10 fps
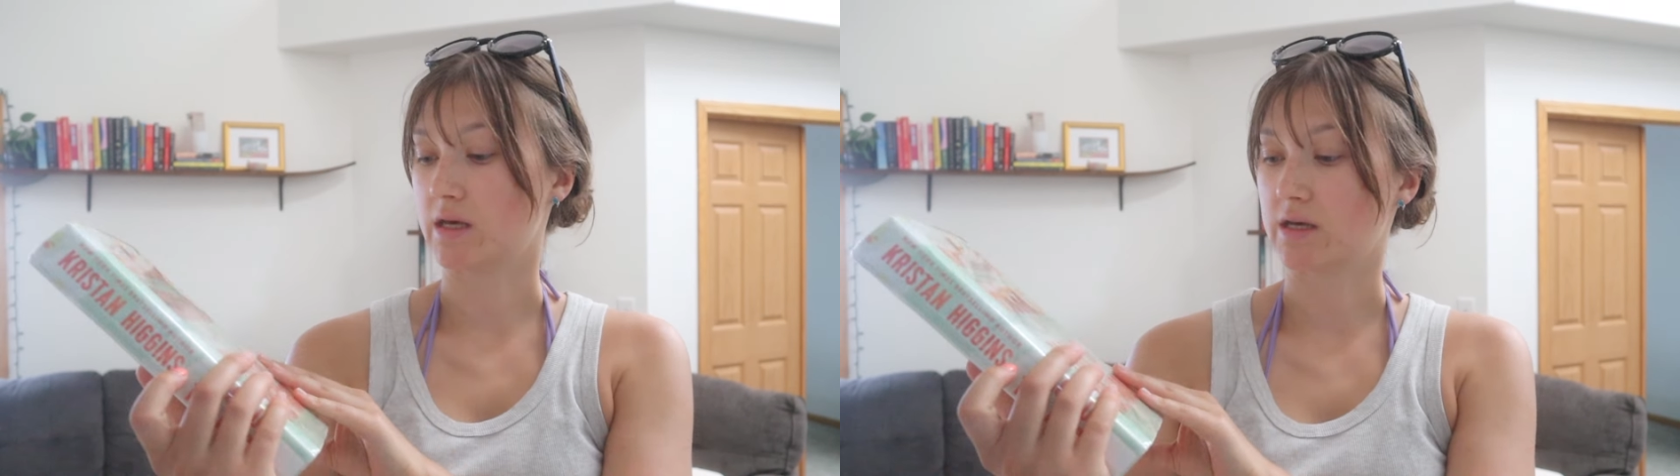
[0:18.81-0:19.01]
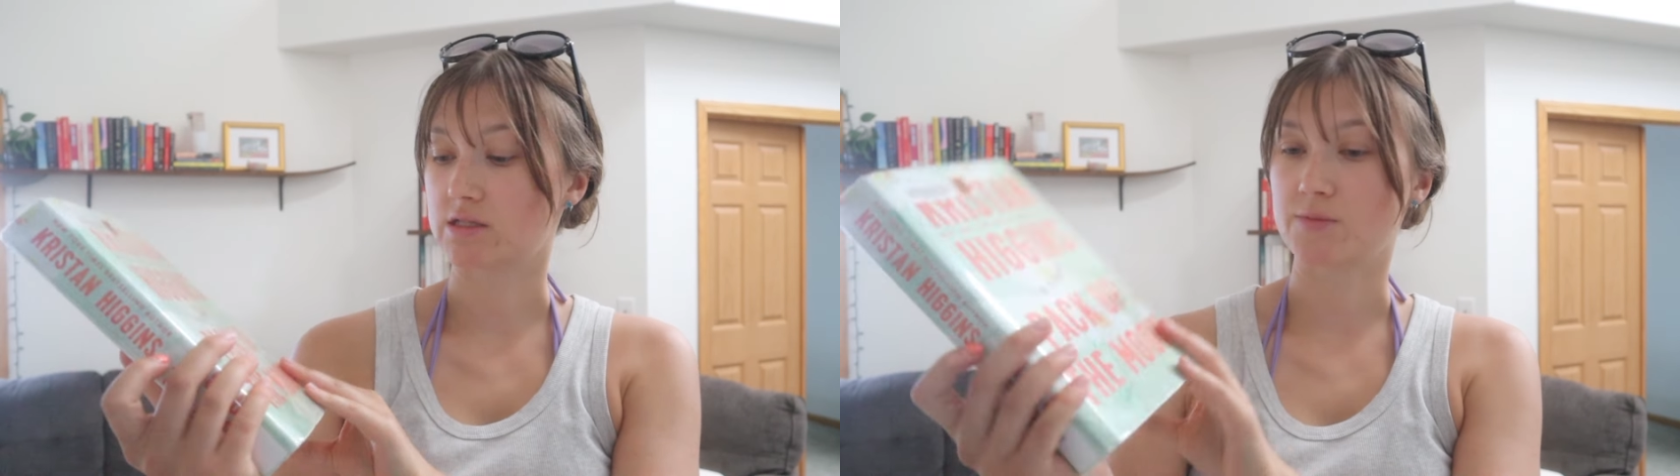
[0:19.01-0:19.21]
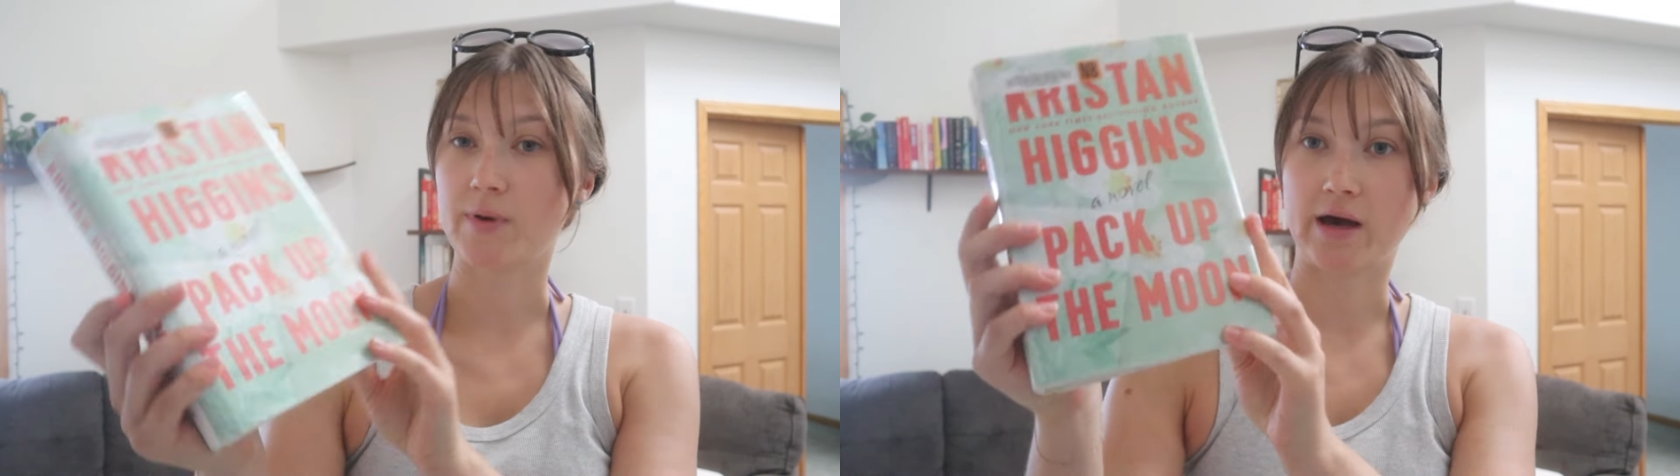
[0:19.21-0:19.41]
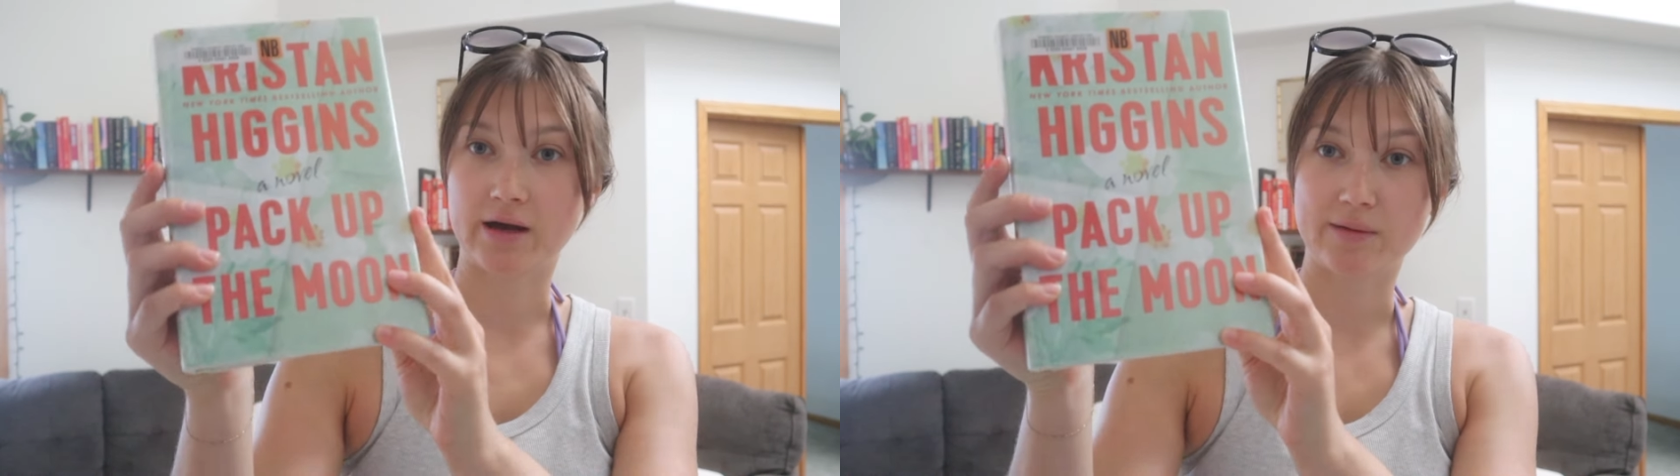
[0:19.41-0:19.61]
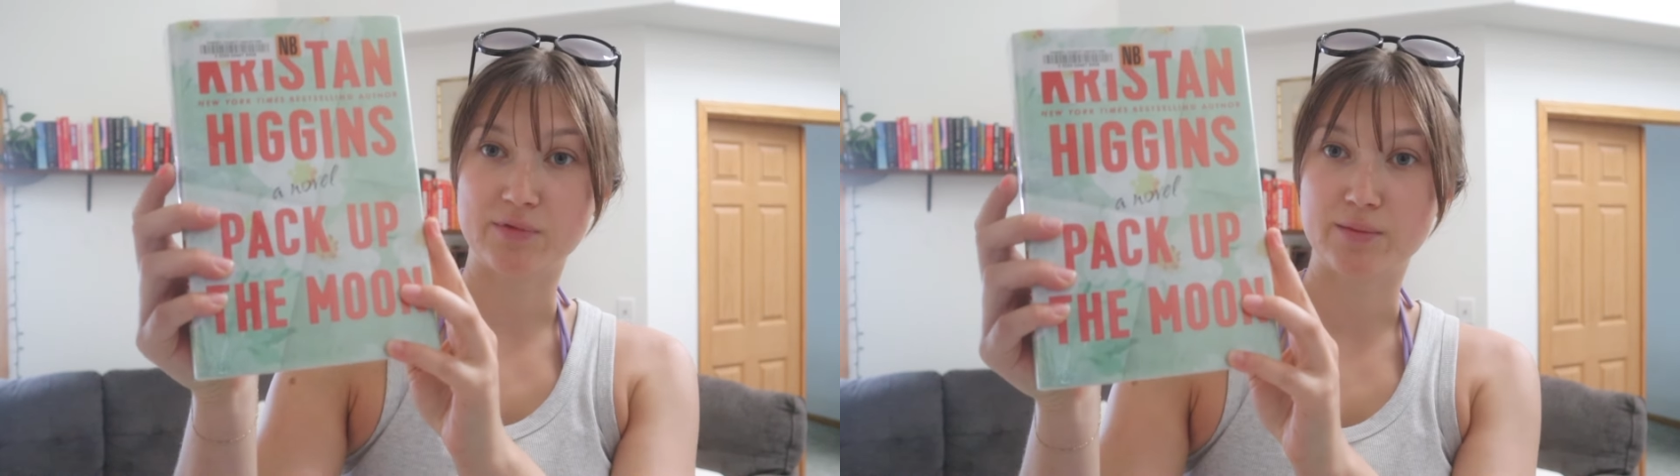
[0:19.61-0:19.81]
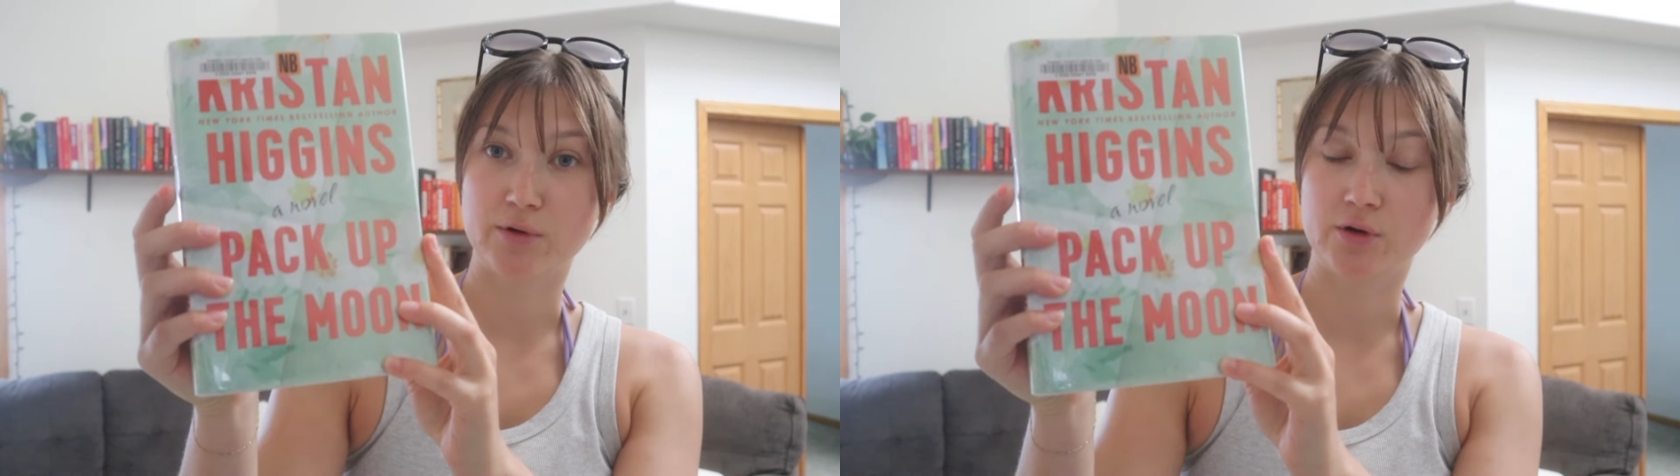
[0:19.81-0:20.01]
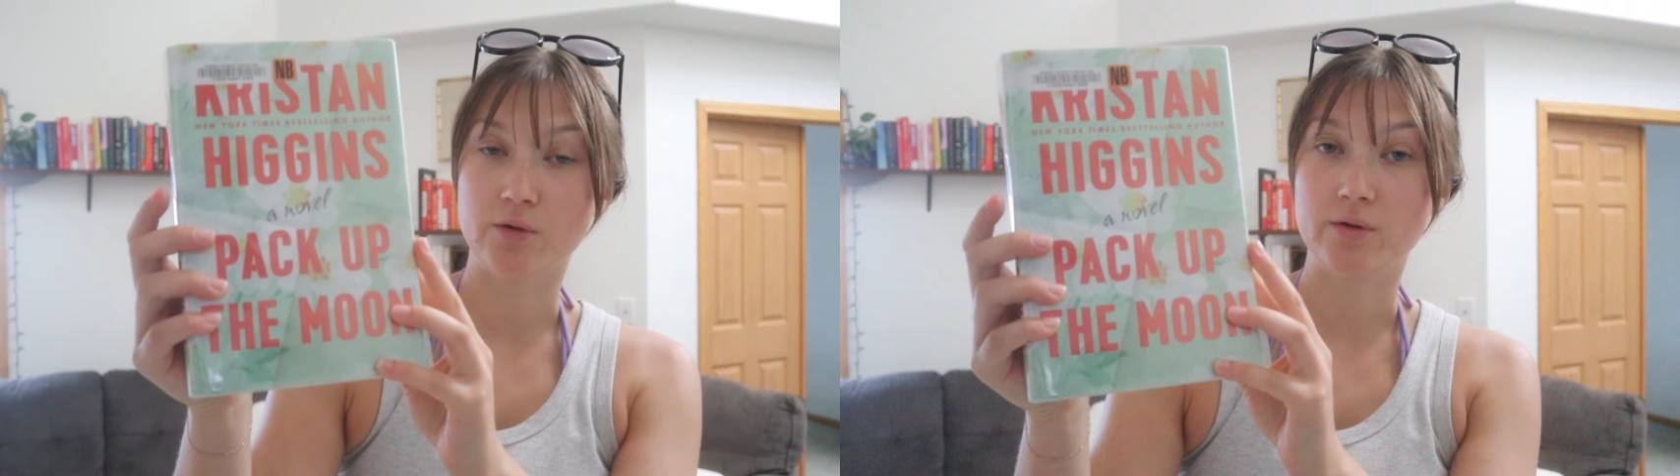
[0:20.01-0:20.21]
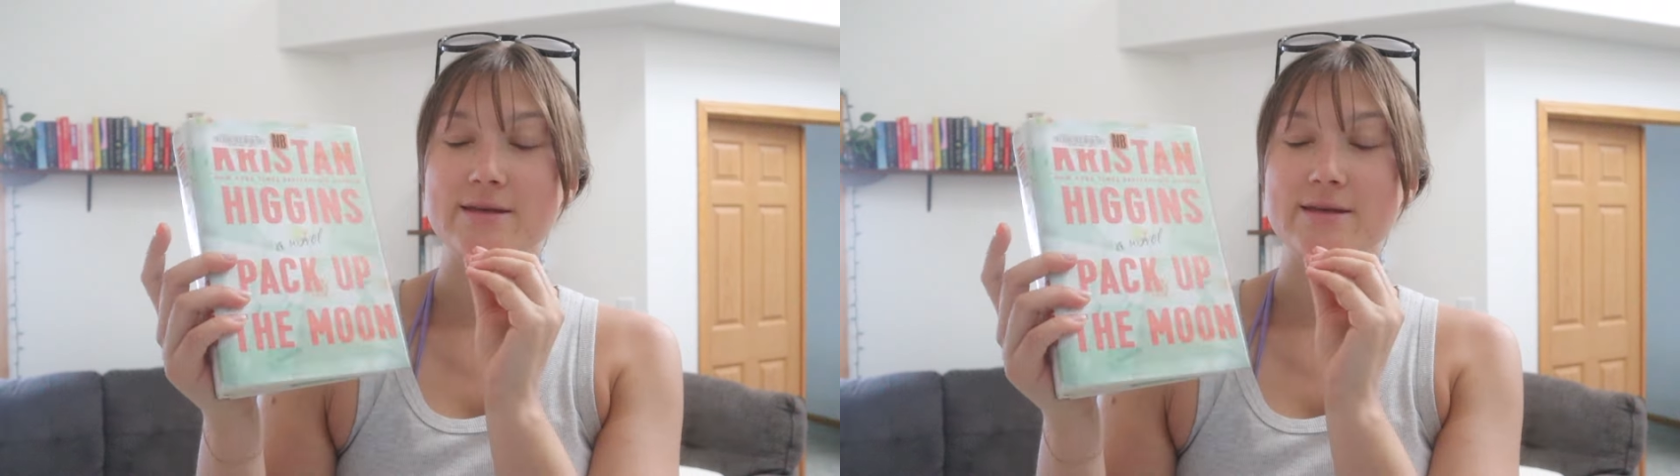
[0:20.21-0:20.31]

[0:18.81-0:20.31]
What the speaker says: It's Pack Up the Moon.